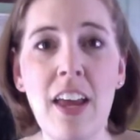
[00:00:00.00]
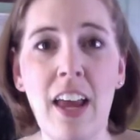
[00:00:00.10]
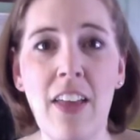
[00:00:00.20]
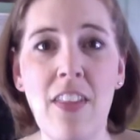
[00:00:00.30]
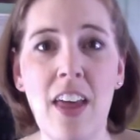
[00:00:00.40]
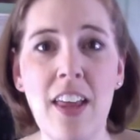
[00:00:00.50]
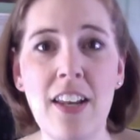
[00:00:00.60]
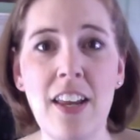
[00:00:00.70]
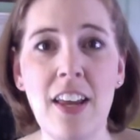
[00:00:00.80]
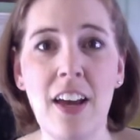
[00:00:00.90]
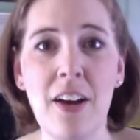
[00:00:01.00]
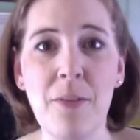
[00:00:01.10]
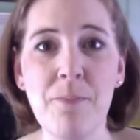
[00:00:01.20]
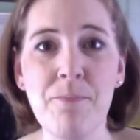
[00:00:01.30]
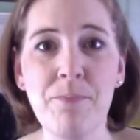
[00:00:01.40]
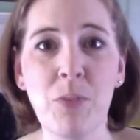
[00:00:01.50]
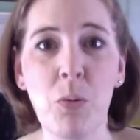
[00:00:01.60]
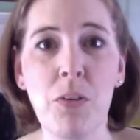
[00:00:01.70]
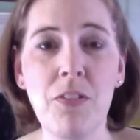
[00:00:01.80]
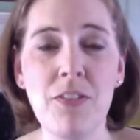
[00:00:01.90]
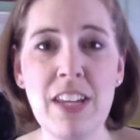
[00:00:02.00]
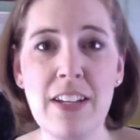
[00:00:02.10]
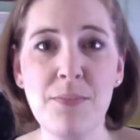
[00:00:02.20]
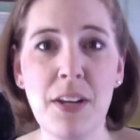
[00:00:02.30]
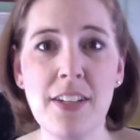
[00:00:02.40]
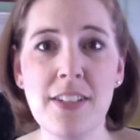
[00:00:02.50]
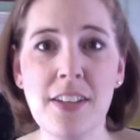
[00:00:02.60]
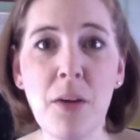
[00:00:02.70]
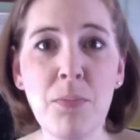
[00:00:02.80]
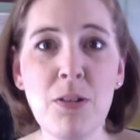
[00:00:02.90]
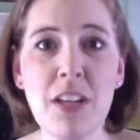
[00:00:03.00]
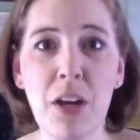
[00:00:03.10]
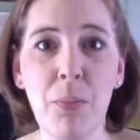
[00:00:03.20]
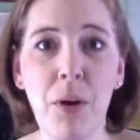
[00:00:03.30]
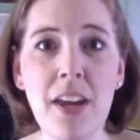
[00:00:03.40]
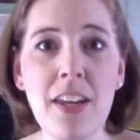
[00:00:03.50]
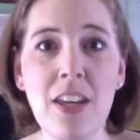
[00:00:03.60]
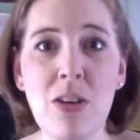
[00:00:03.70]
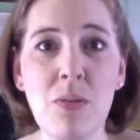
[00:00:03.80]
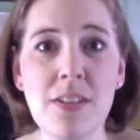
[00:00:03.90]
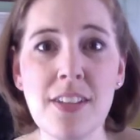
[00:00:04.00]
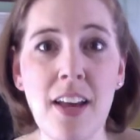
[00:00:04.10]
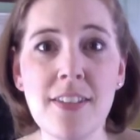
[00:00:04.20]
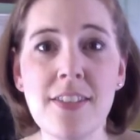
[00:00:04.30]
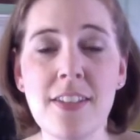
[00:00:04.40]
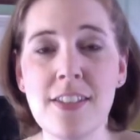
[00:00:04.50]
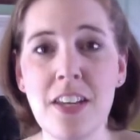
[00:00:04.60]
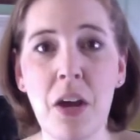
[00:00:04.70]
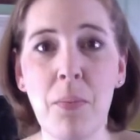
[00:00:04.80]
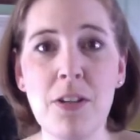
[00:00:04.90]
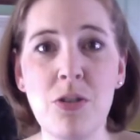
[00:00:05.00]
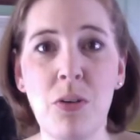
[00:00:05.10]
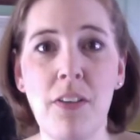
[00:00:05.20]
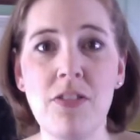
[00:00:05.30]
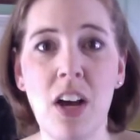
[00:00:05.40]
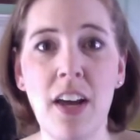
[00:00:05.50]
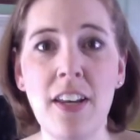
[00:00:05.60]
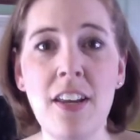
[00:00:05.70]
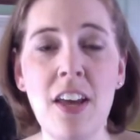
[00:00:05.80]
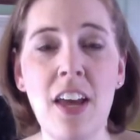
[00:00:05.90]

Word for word: And then um, when fifteen minutes is up, you take a break, you assess and see how much you have done,